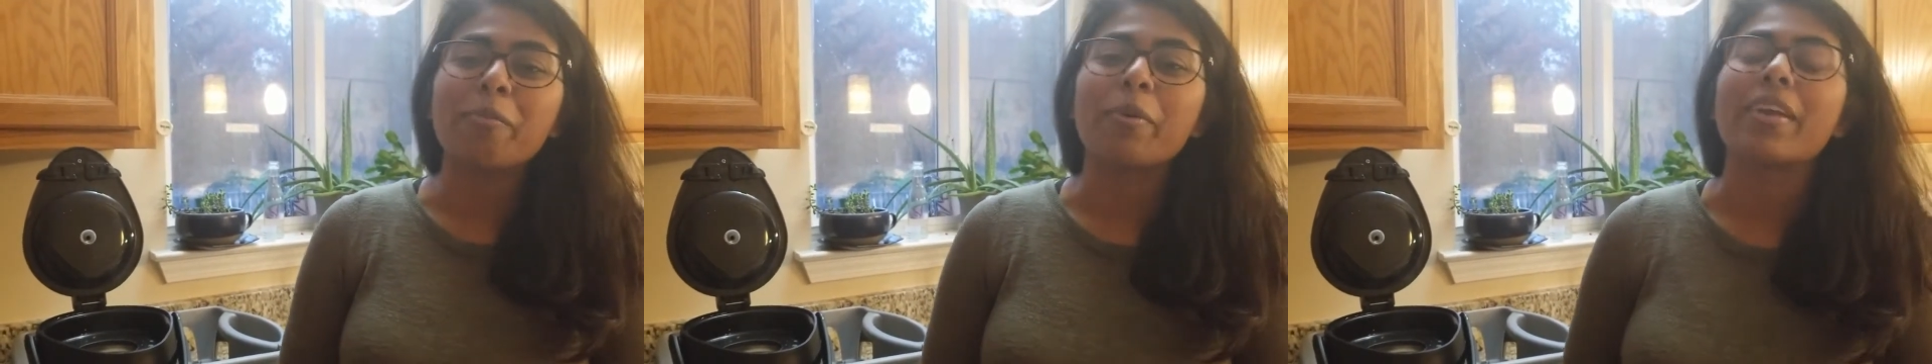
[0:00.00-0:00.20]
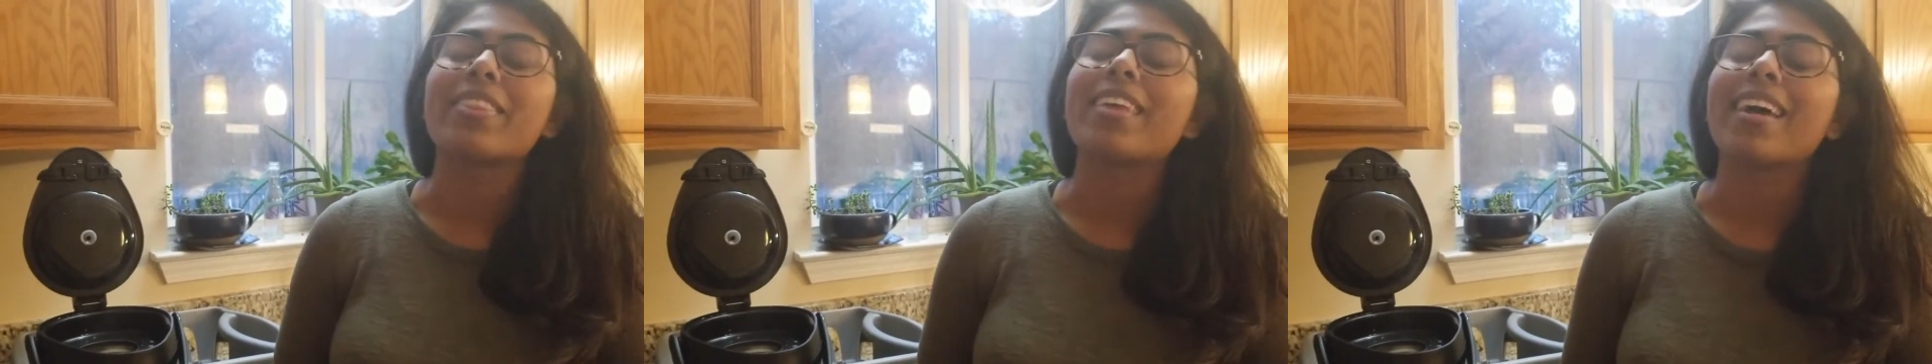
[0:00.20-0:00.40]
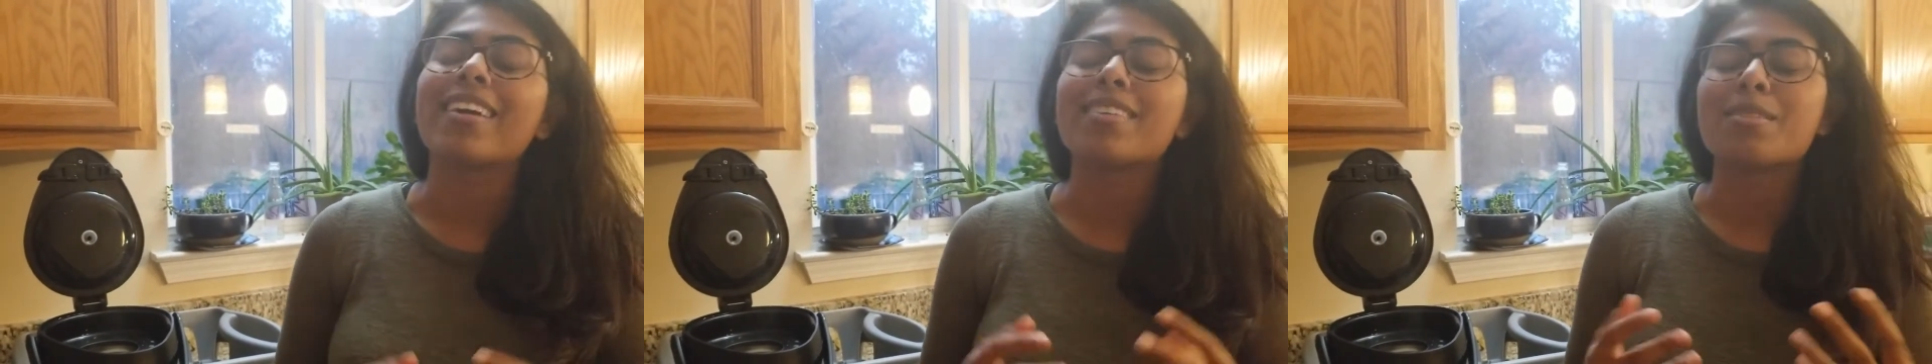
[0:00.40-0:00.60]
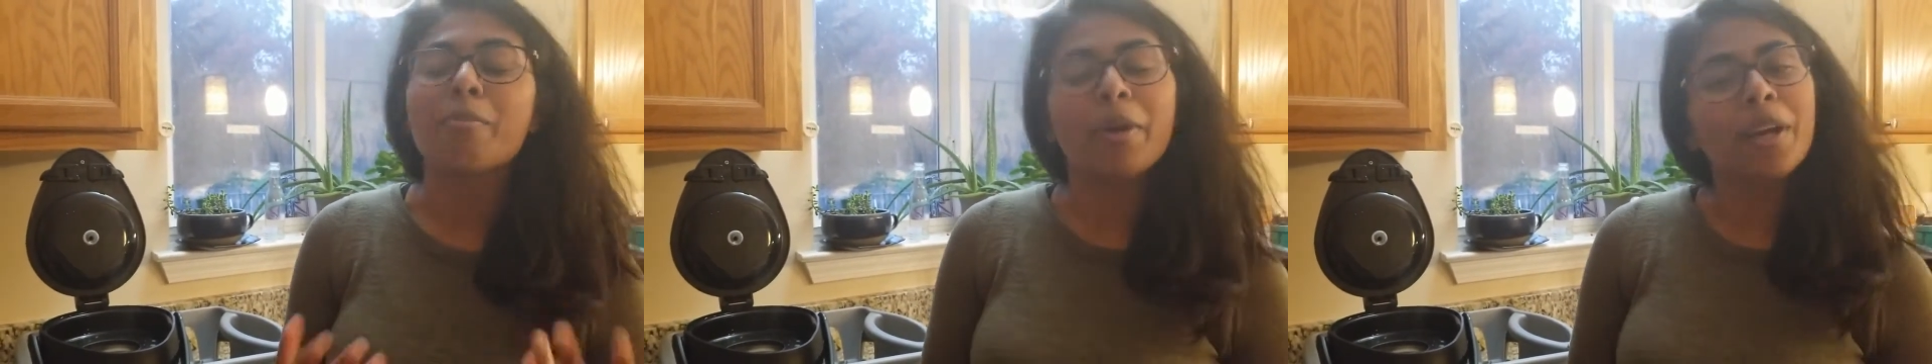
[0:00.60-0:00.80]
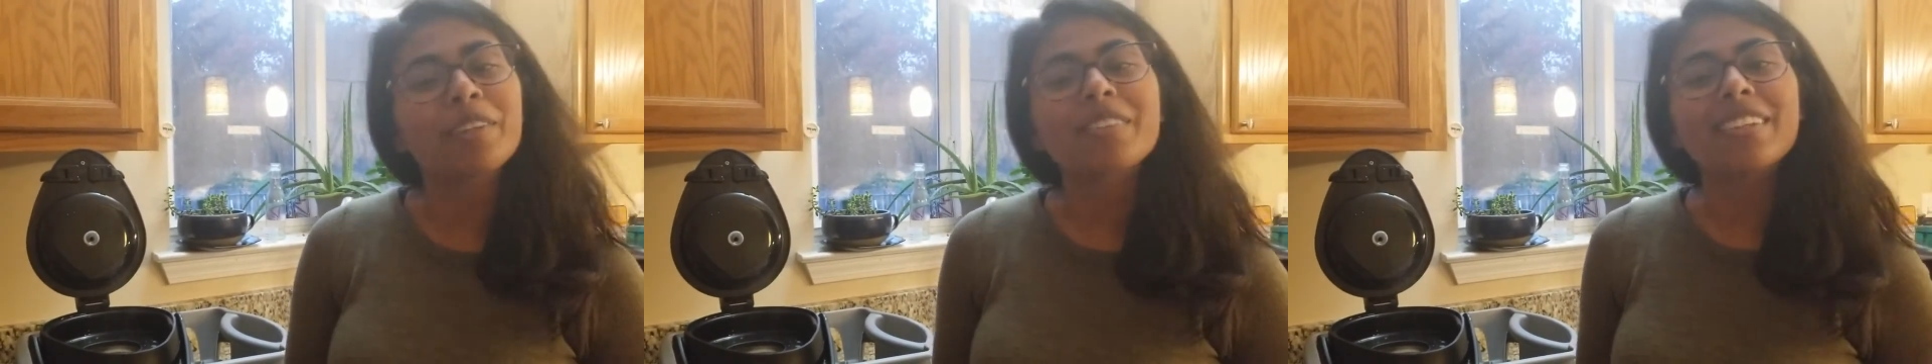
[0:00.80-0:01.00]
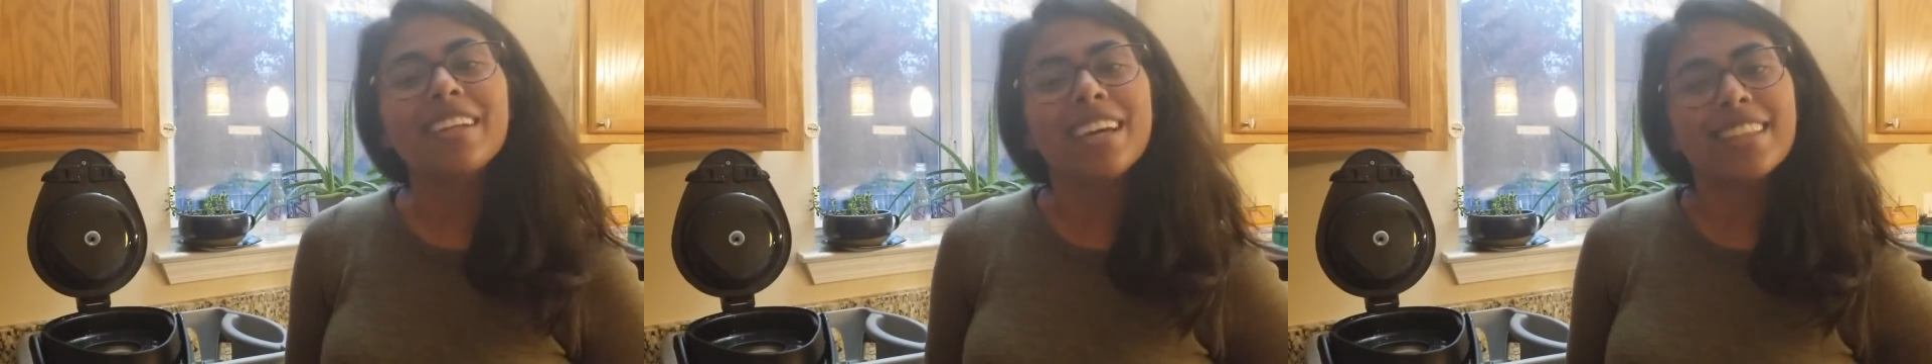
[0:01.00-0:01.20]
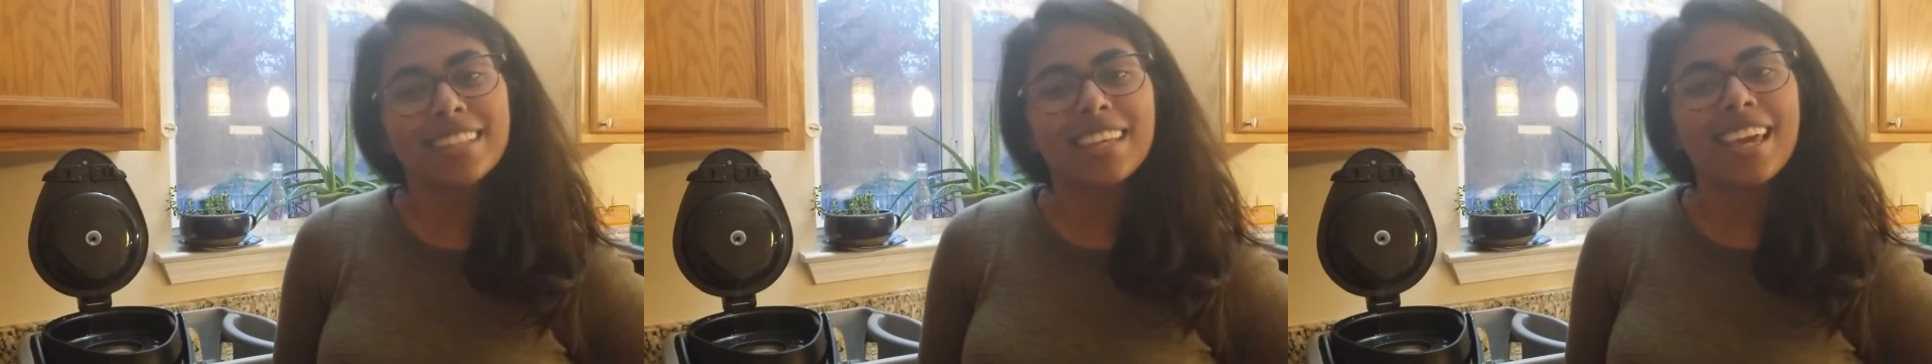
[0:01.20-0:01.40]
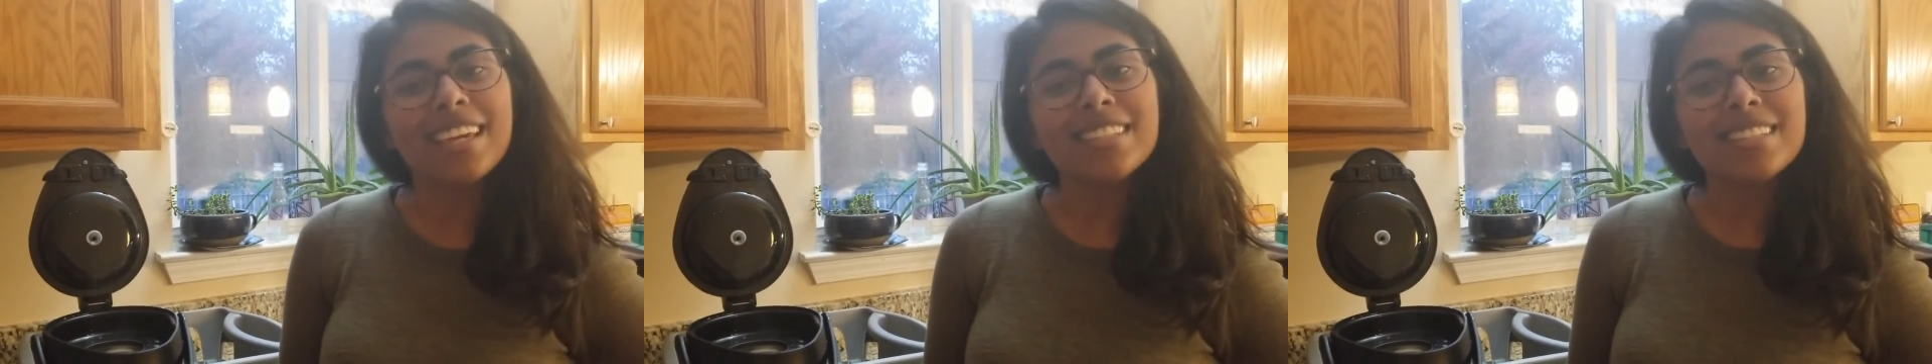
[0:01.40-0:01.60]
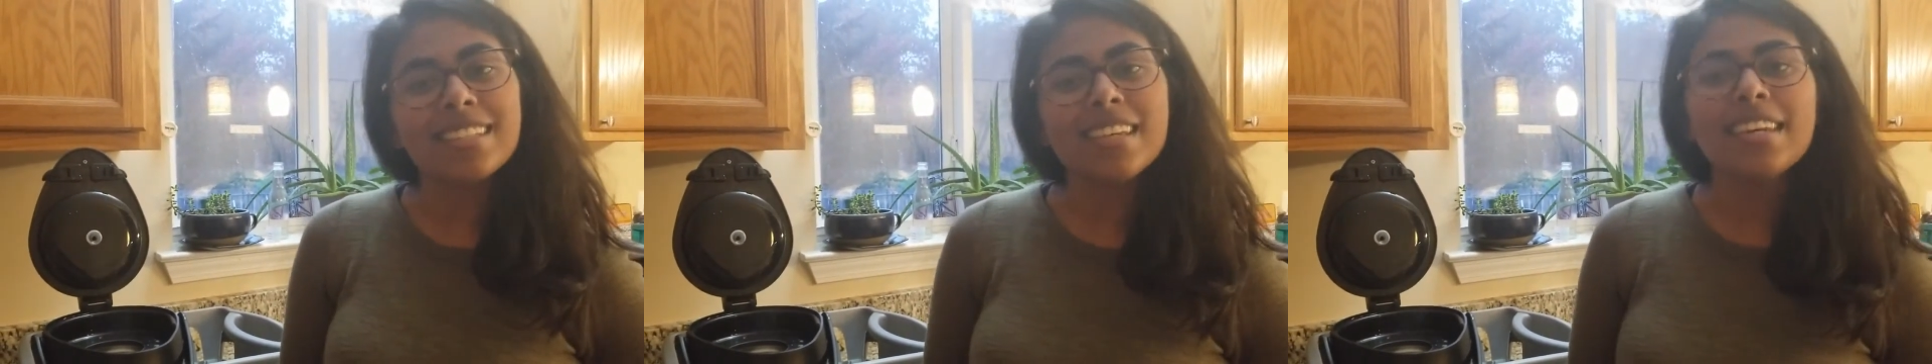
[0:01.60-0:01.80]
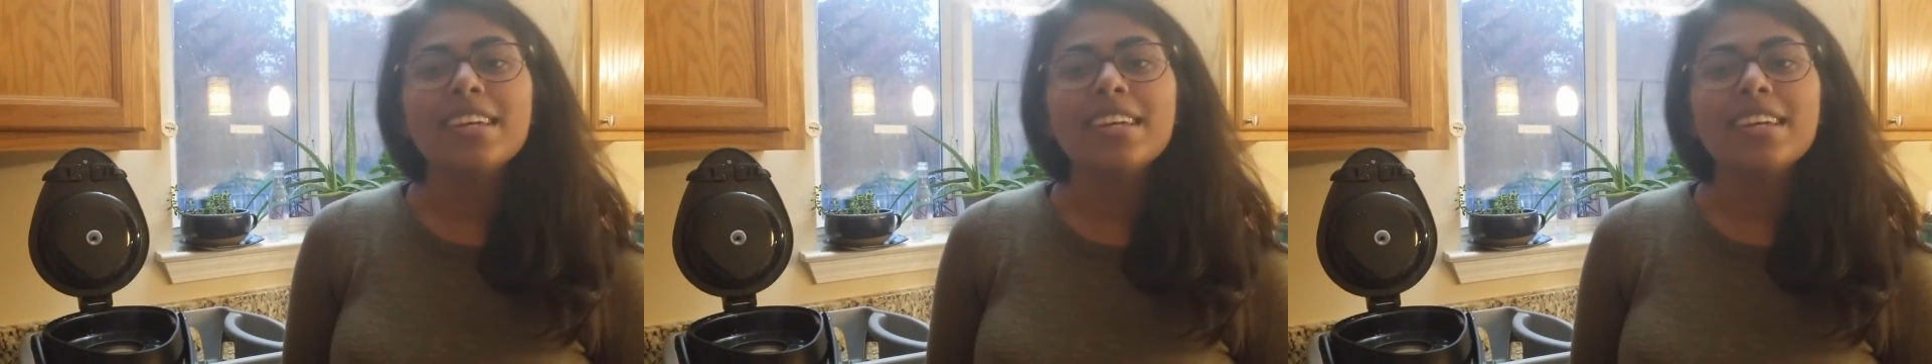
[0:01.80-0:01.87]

but that is apparently not the case.